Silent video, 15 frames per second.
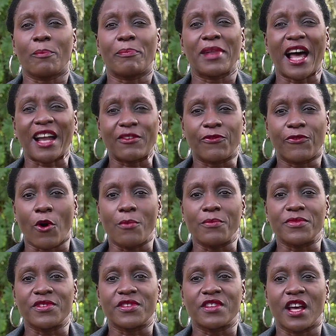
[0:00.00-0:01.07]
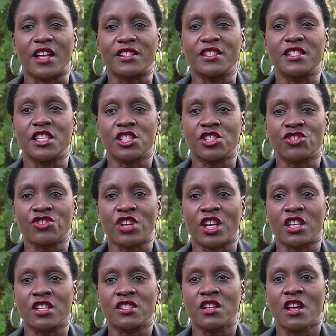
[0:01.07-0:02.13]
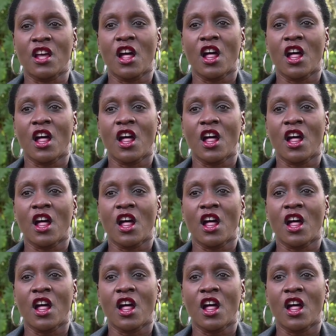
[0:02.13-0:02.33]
platforms that district